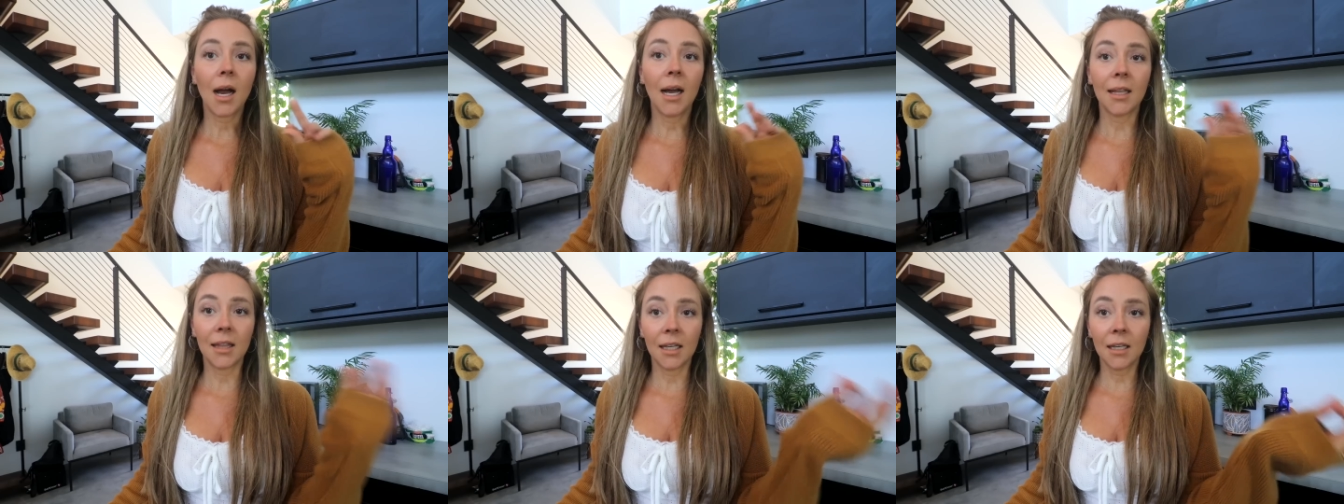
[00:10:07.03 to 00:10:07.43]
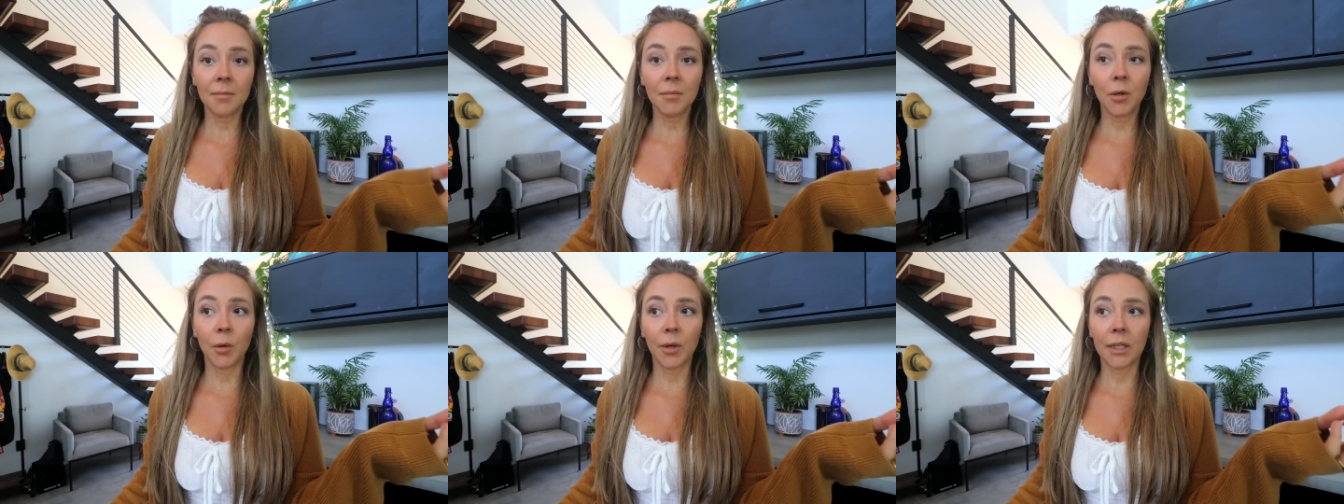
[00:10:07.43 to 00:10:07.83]
I think
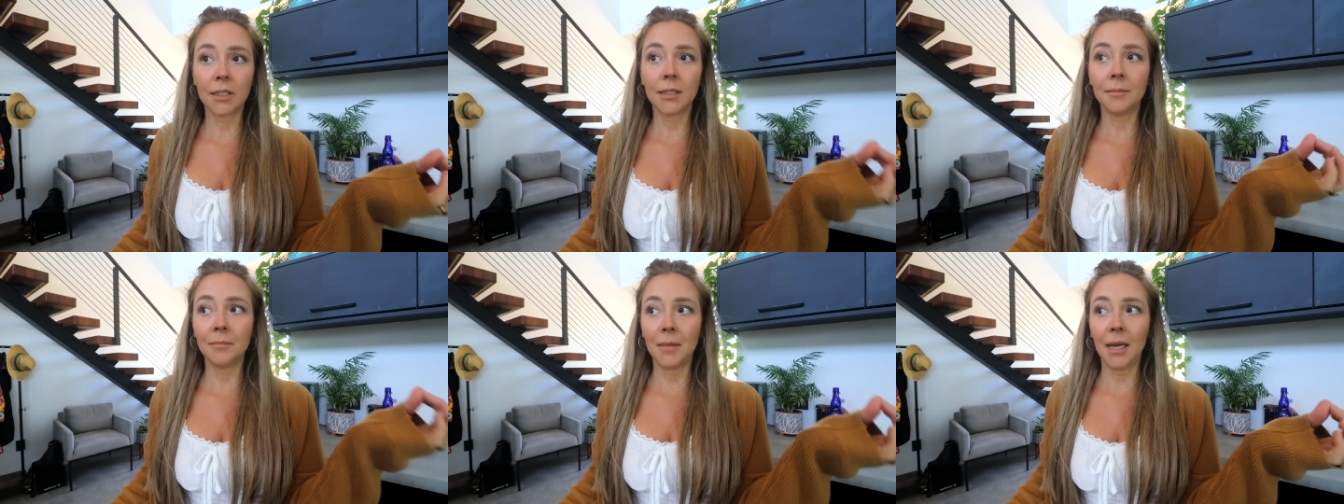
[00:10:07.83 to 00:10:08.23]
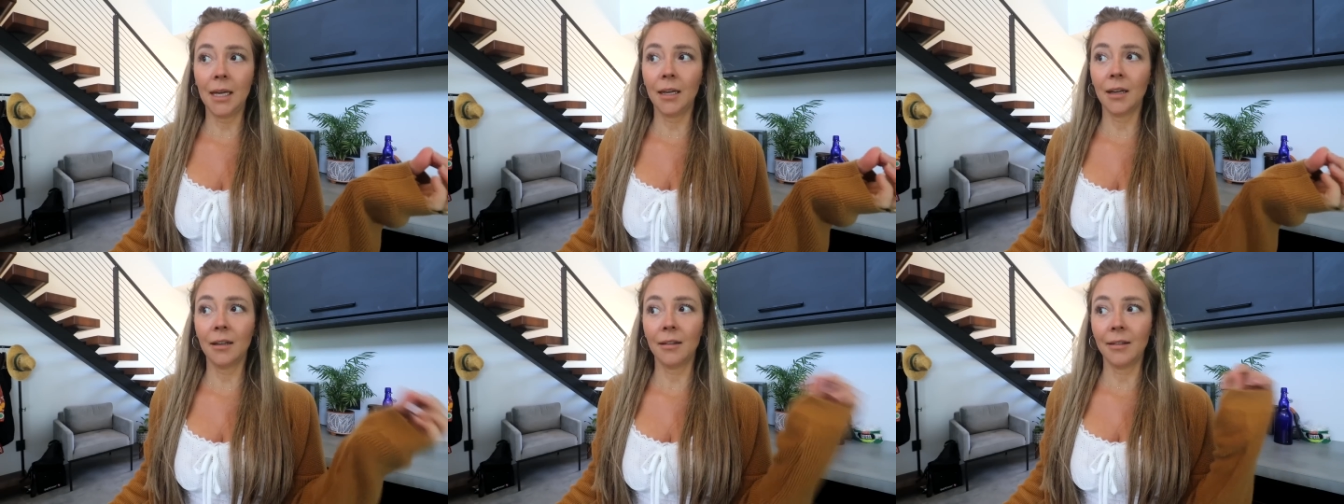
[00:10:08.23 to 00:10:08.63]
I'm going to
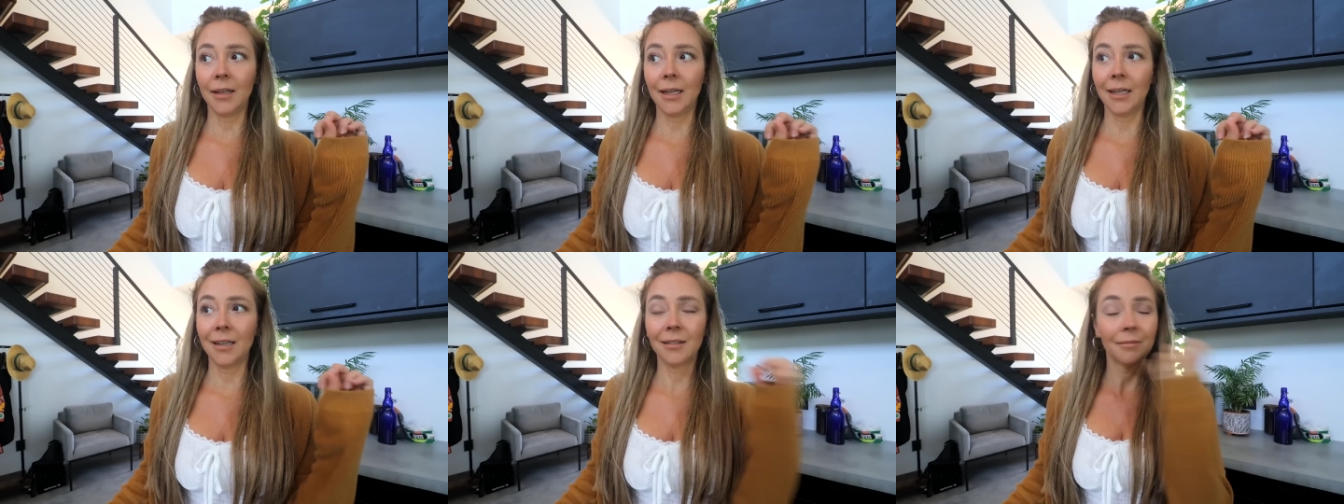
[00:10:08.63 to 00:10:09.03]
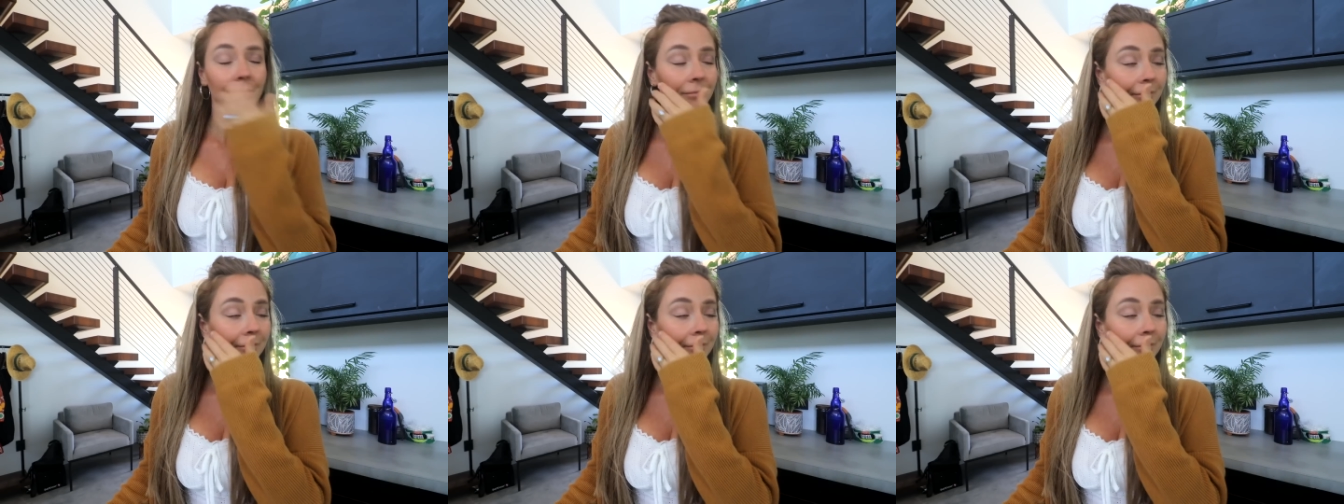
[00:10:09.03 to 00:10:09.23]
make like